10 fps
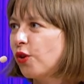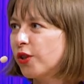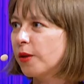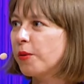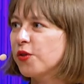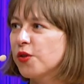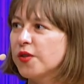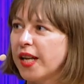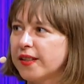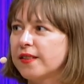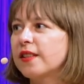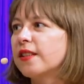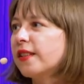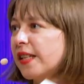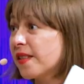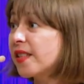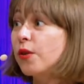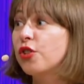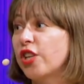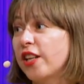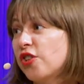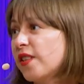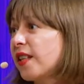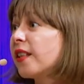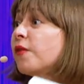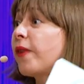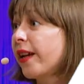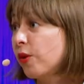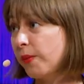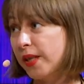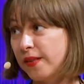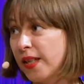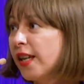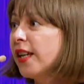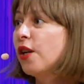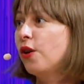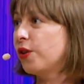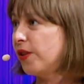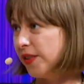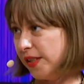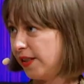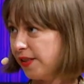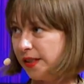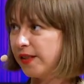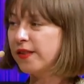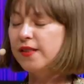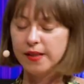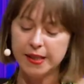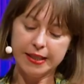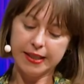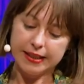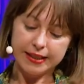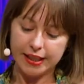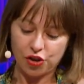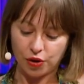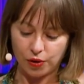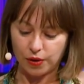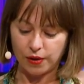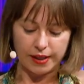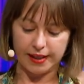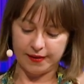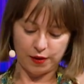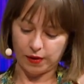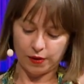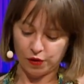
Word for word: talking about society and necessary changes and environment, all these things, and nature and